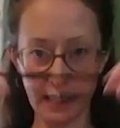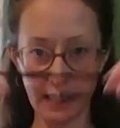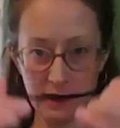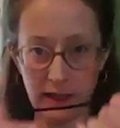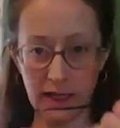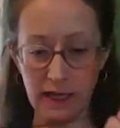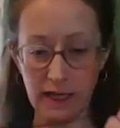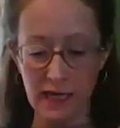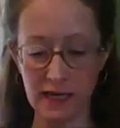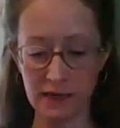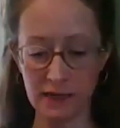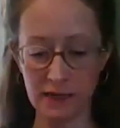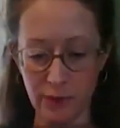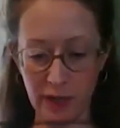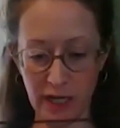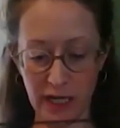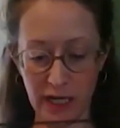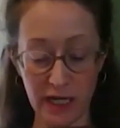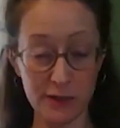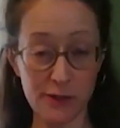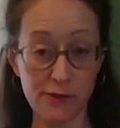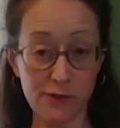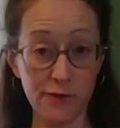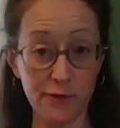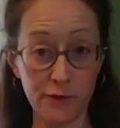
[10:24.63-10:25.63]

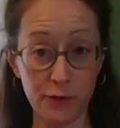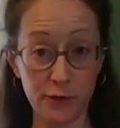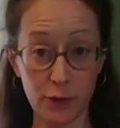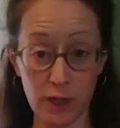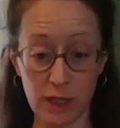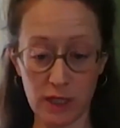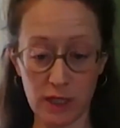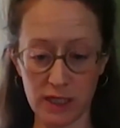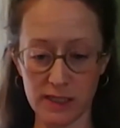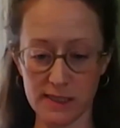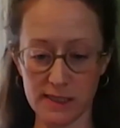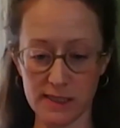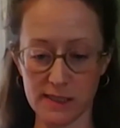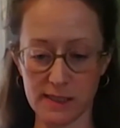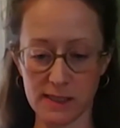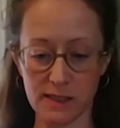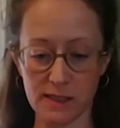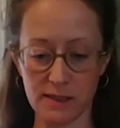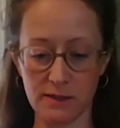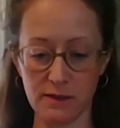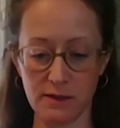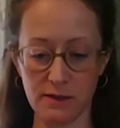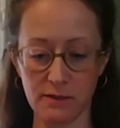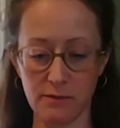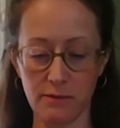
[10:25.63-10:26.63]
headband for this
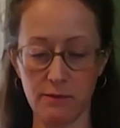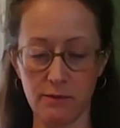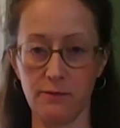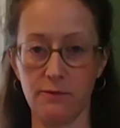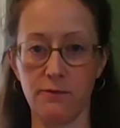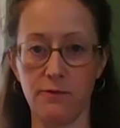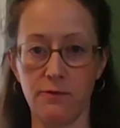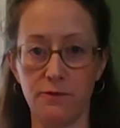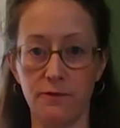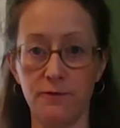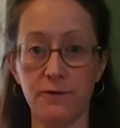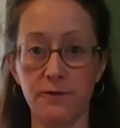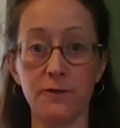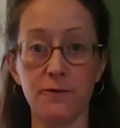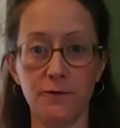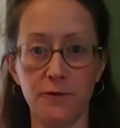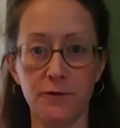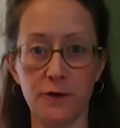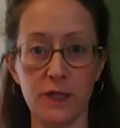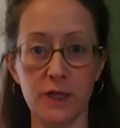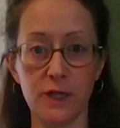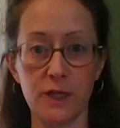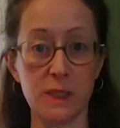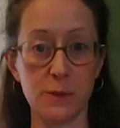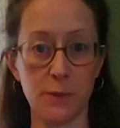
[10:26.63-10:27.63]

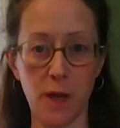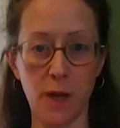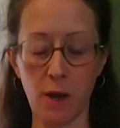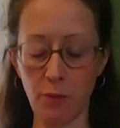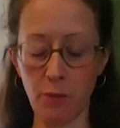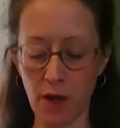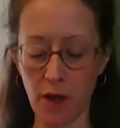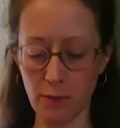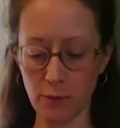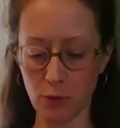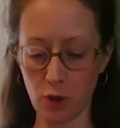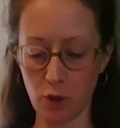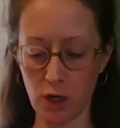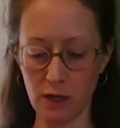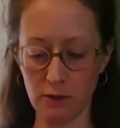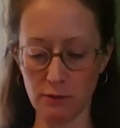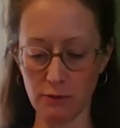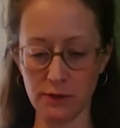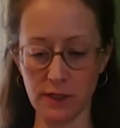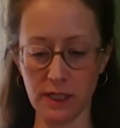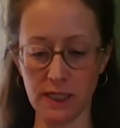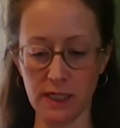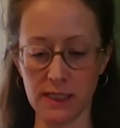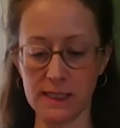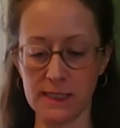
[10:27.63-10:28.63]
Pom Pom
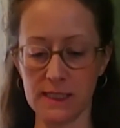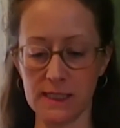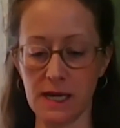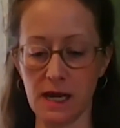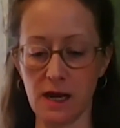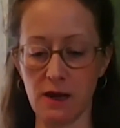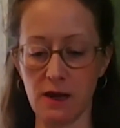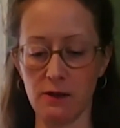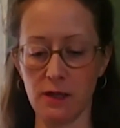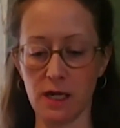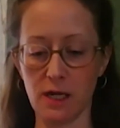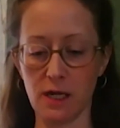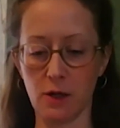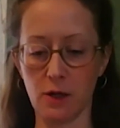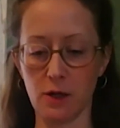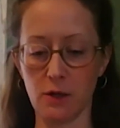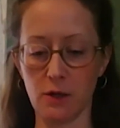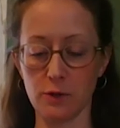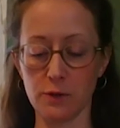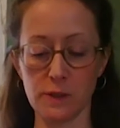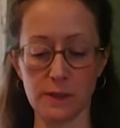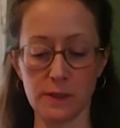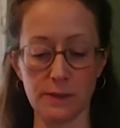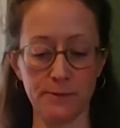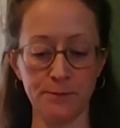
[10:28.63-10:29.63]
Crown and see how that
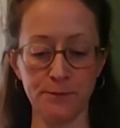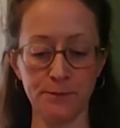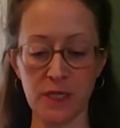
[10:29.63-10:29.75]
goes.